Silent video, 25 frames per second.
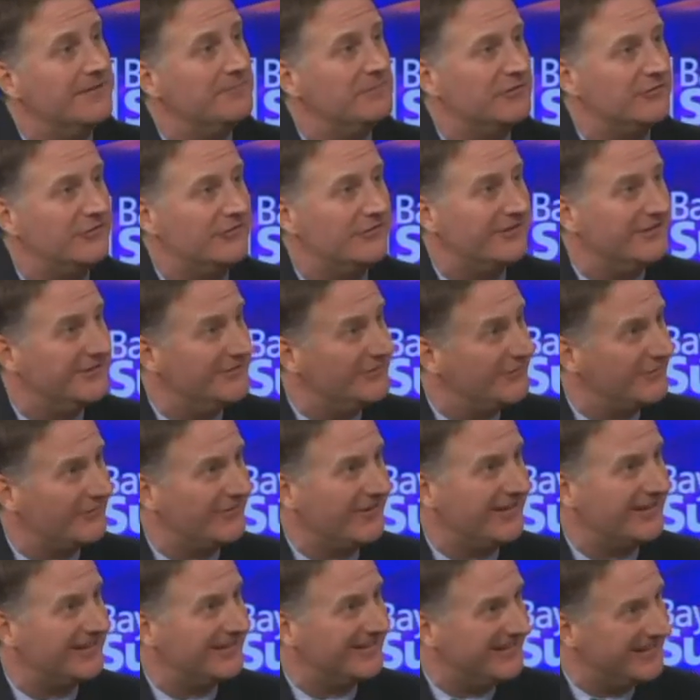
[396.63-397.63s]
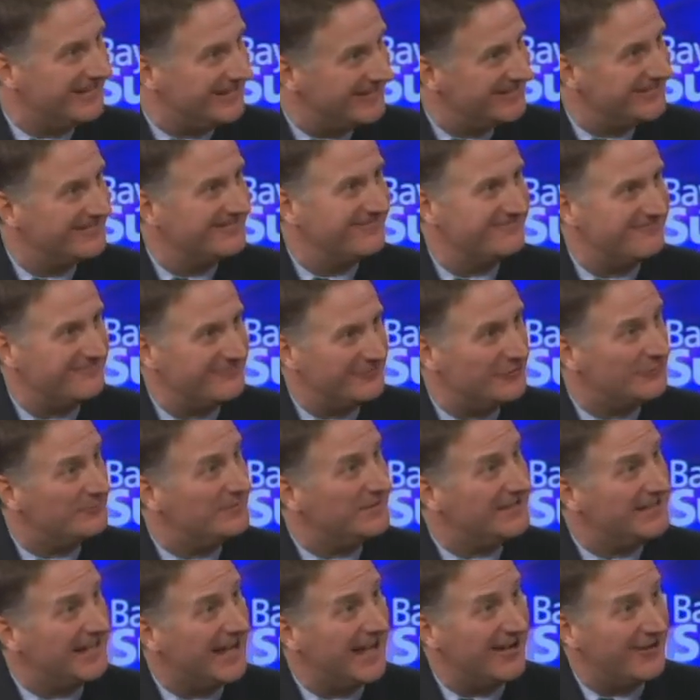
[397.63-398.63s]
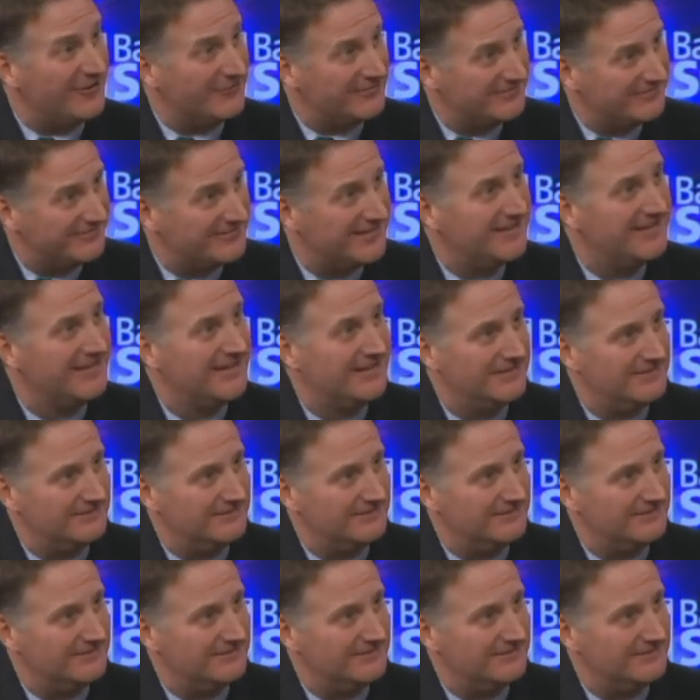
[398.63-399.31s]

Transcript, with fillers: machines likely will, will be, be down. Yes.